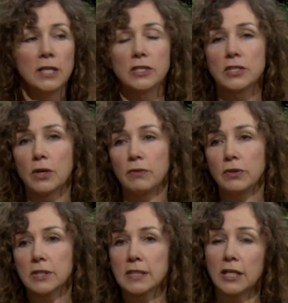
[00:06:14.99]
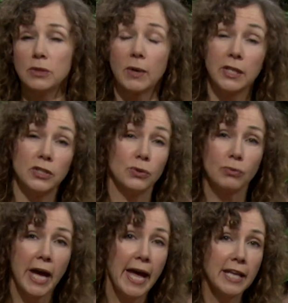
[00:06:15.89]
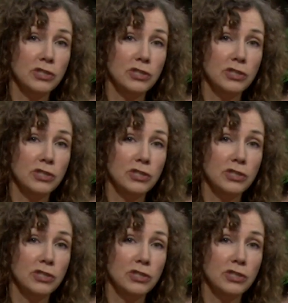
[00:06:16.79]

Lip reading: So if you decide you want to do red,